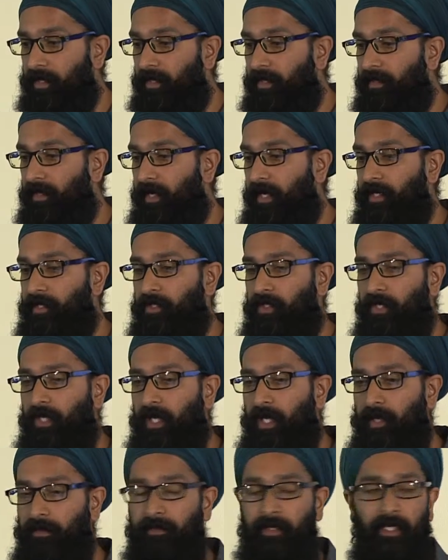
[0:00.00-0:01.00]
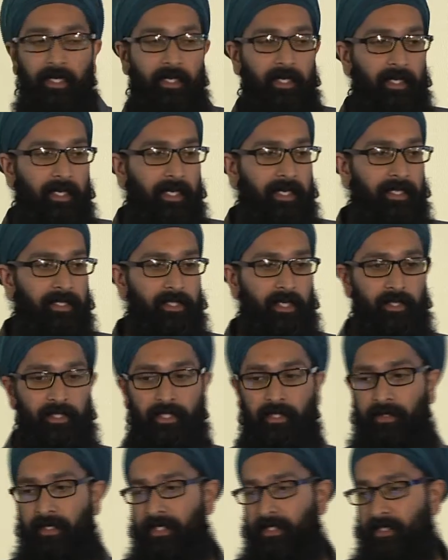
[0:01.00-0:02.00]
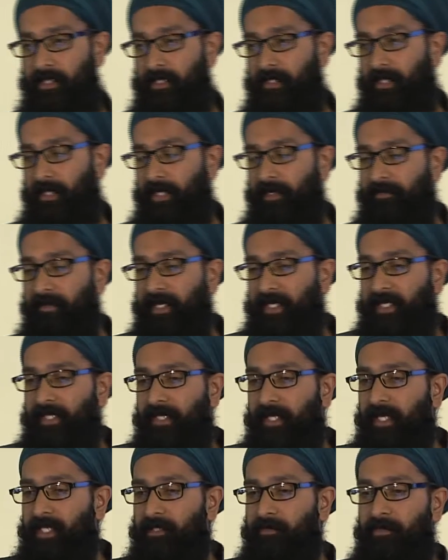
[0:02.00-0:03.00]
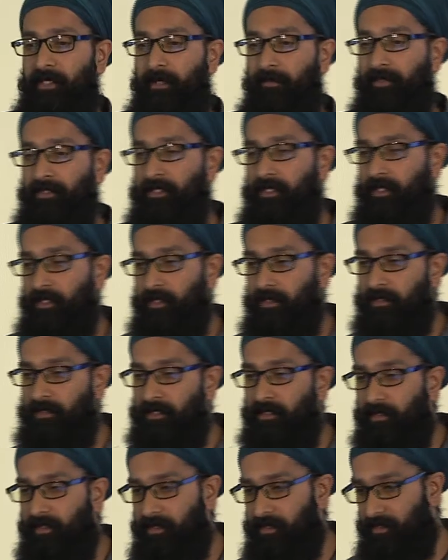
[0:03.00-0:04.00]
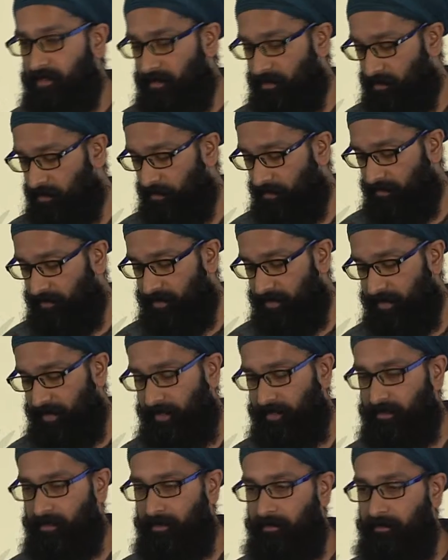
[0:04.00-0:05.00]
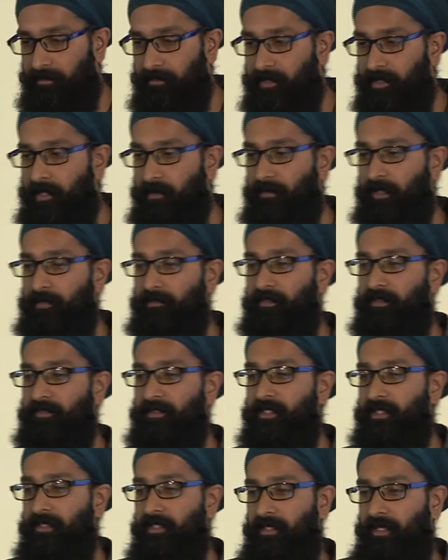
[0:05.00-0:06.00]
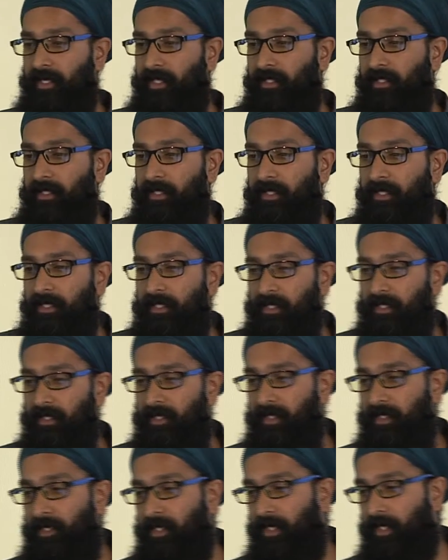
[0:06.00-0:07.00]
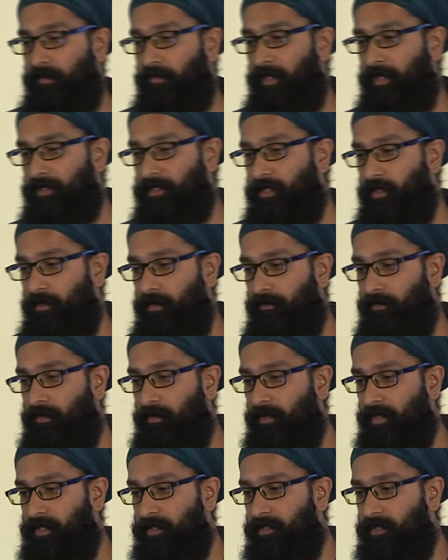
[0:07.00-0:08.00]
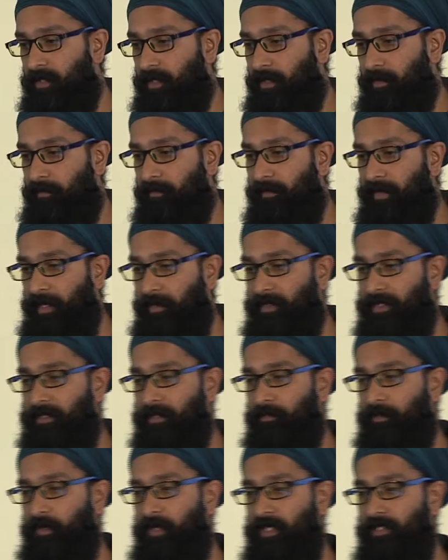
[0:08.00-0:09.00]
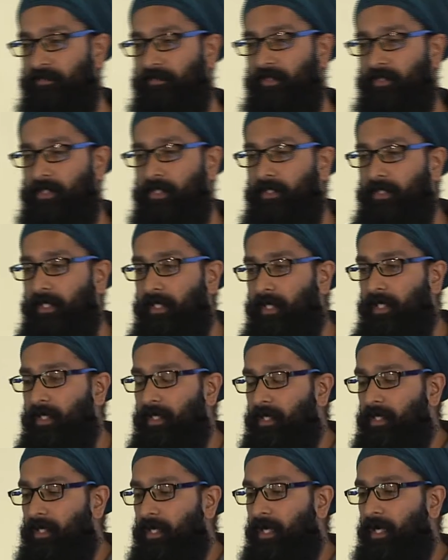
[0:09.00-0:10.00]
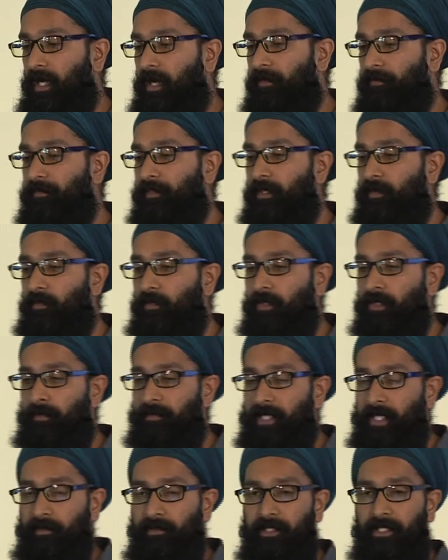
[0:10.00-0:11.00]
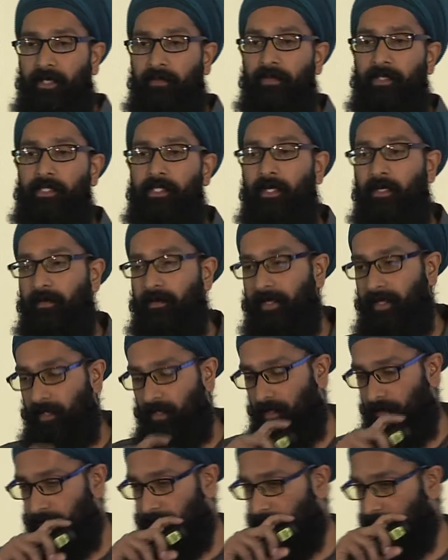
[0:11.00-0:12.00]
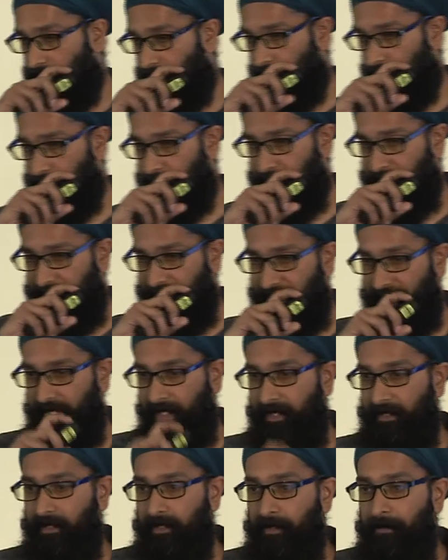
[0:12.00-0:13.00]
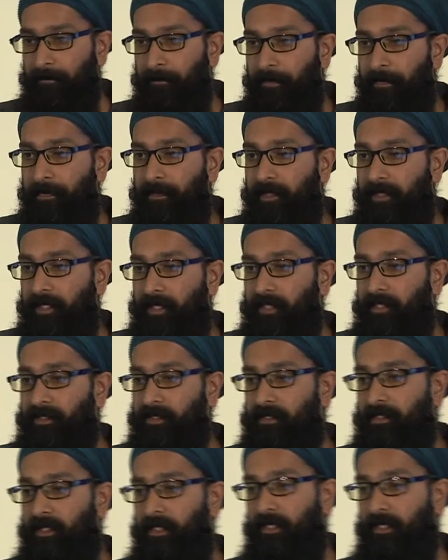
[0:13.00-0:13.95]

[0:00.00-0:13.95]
highest crime. And it's also easy to kind of at a glance be able to sort of detect some level of seasonality. And we also, of course, power some cross-filtering via roll-up tables that we generate automatically on the back end. And